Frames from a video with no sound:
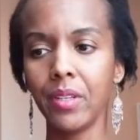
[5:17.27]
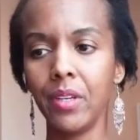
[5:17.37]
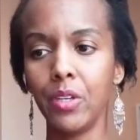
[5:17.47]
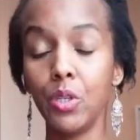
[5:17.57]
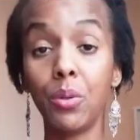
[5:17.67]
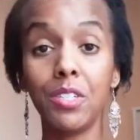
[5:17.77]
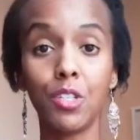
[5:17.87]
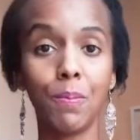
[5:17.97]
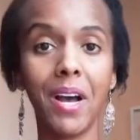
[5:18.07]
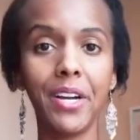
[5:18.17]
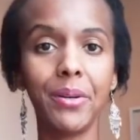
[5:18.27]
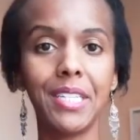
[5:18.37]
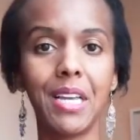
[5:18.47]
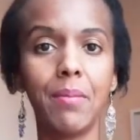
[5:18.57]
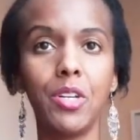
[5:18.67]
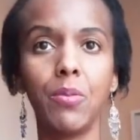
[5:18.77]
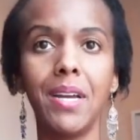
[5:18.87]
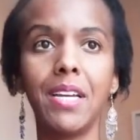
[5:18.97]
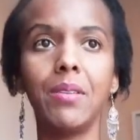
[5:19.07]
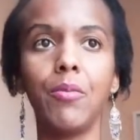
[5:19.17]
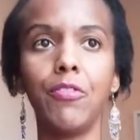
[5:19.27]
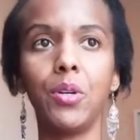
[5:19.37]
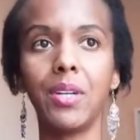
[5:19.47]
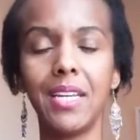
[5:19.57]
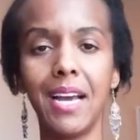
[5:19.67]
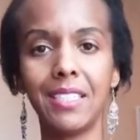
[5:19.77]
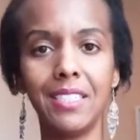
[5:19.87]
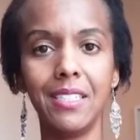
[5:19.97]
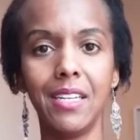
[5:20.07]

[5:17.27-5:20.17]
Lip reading: you're inspiring them and you're making them feel connected.